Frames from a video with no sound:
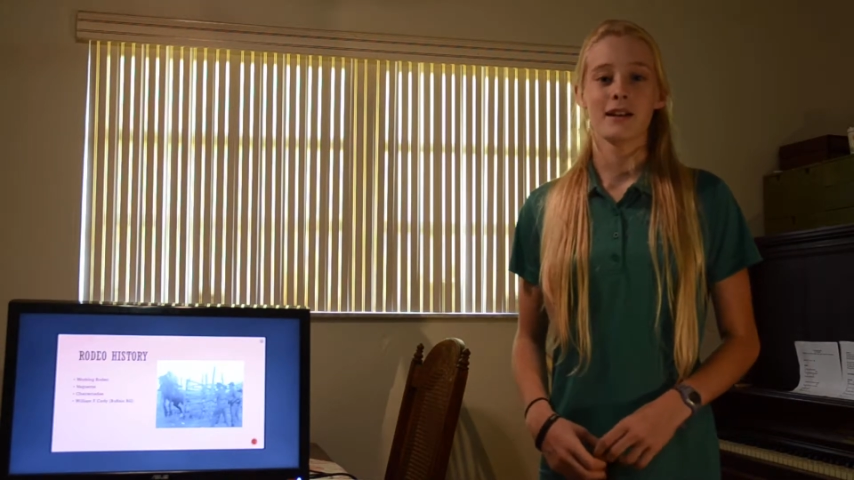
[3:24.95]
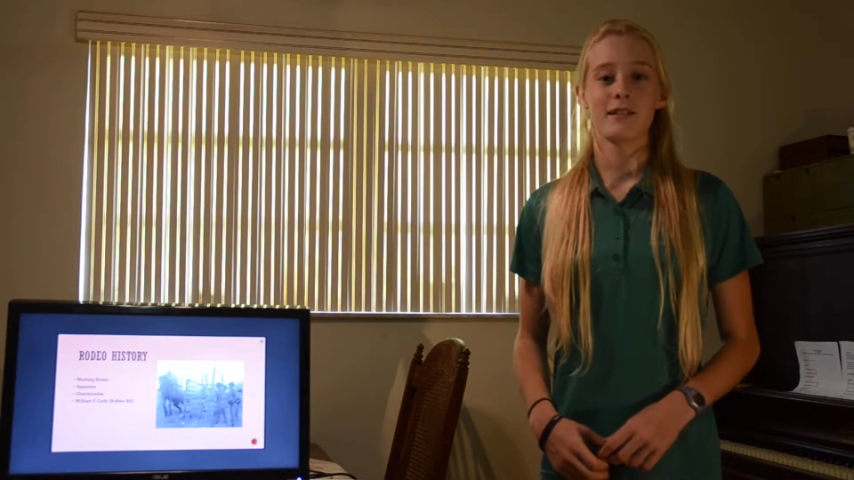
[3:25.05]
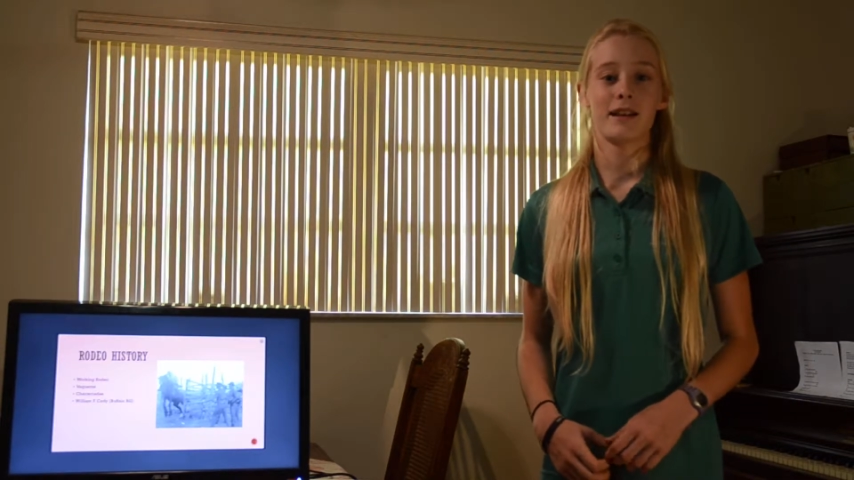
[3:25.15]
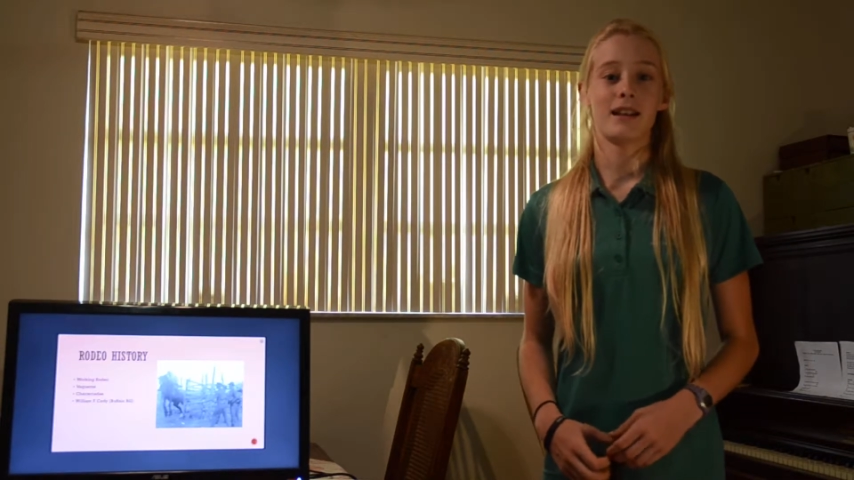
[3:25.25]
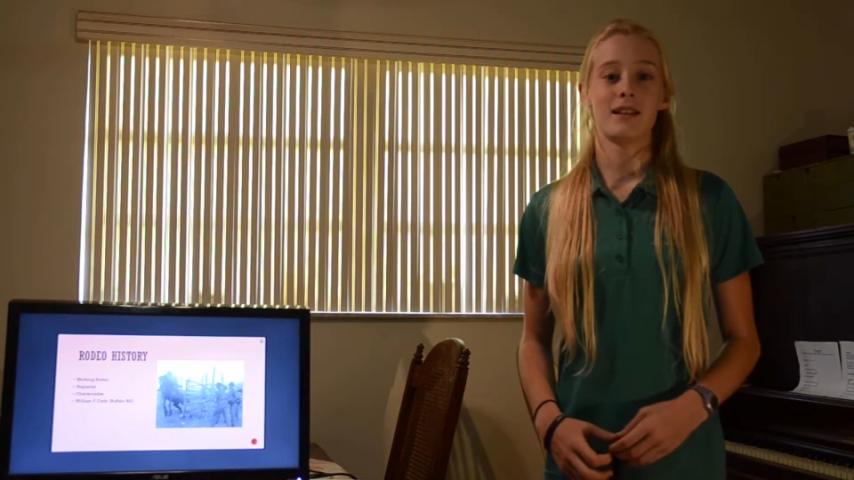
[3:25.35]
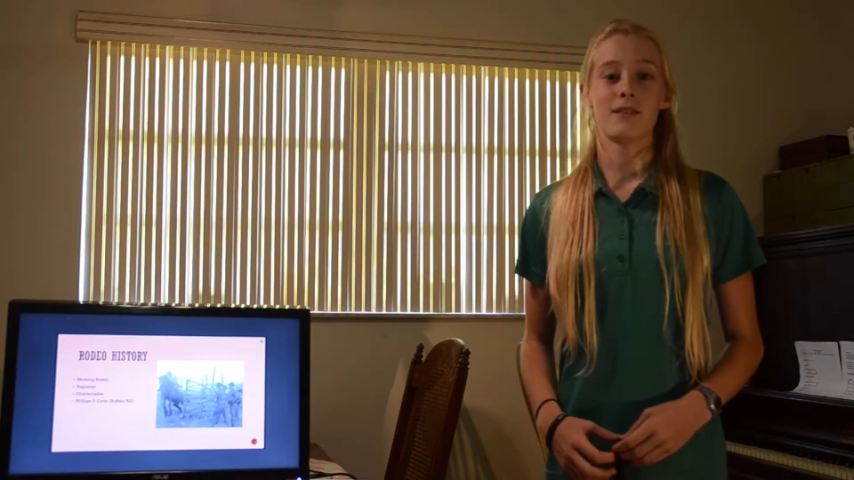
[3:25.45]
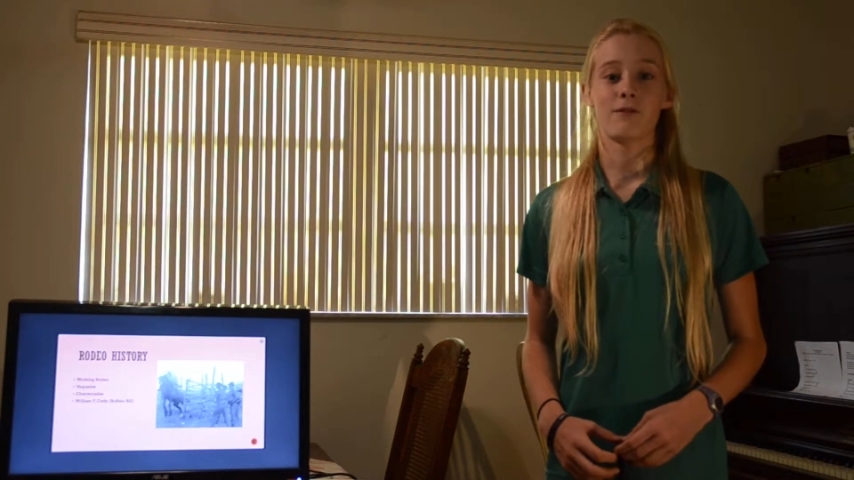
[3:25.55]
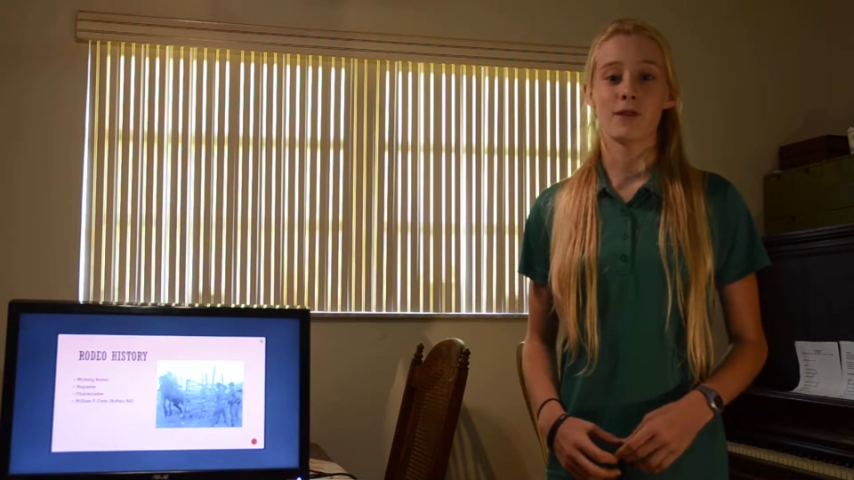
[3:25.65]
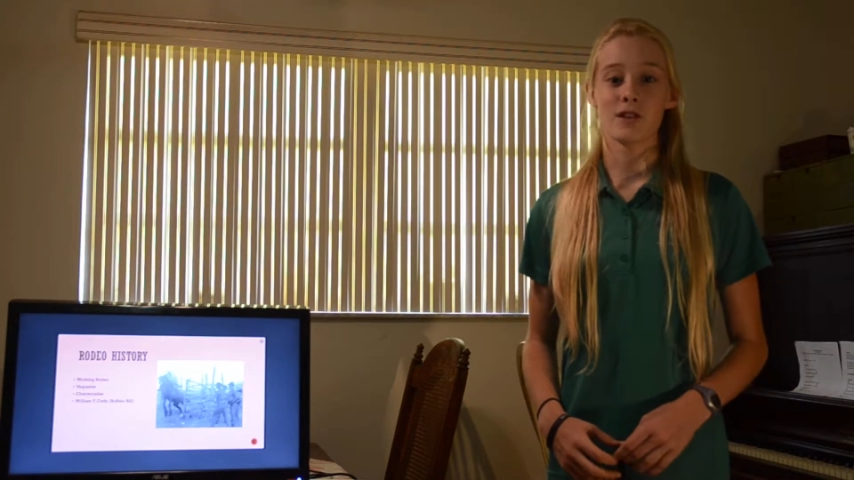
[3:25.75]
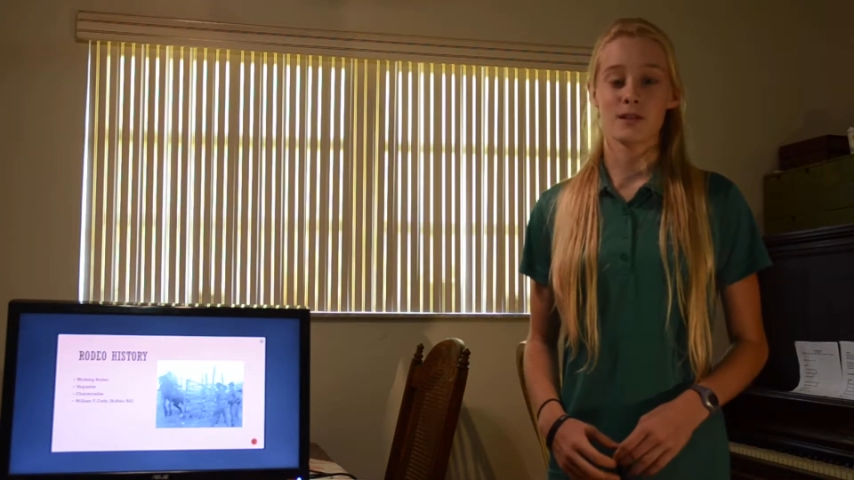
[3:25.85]
created the
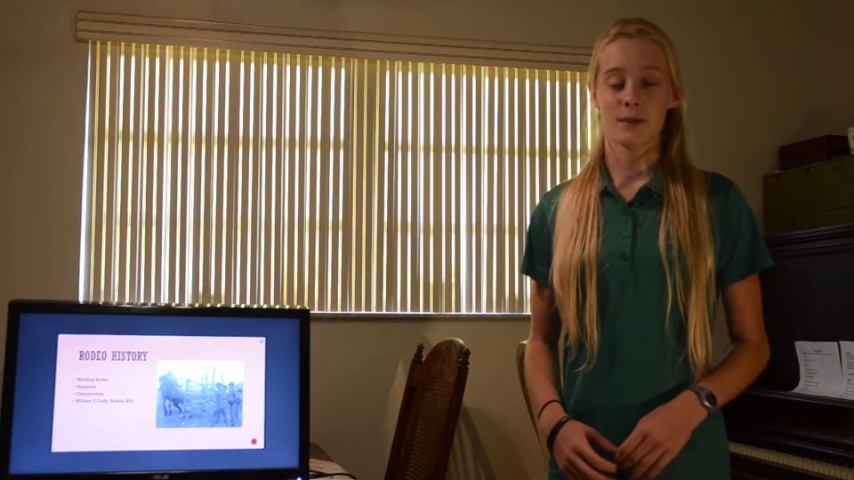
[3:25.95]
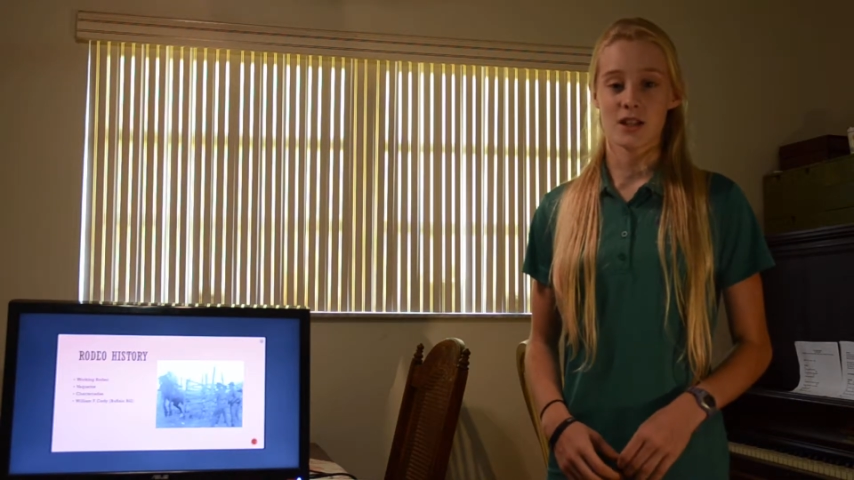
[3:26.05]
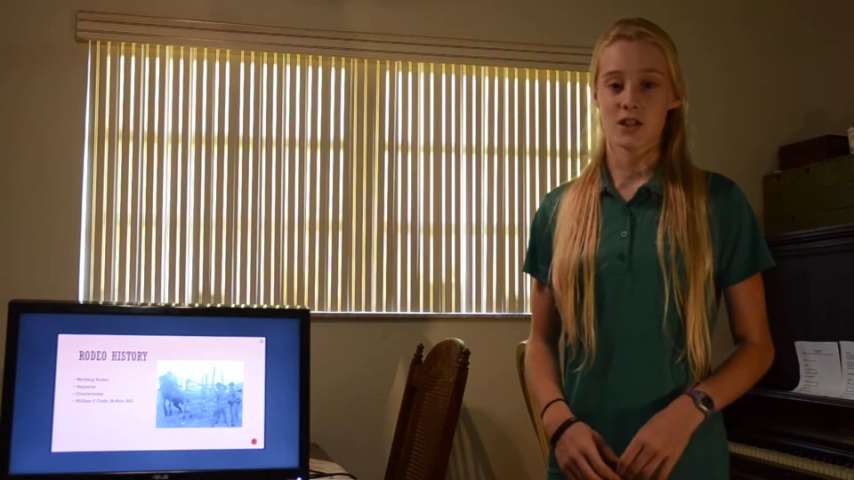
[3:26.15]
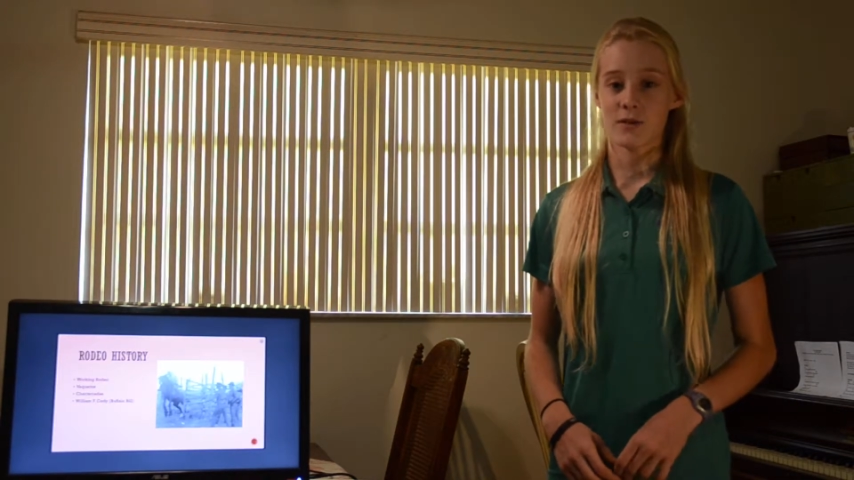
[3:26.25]
first major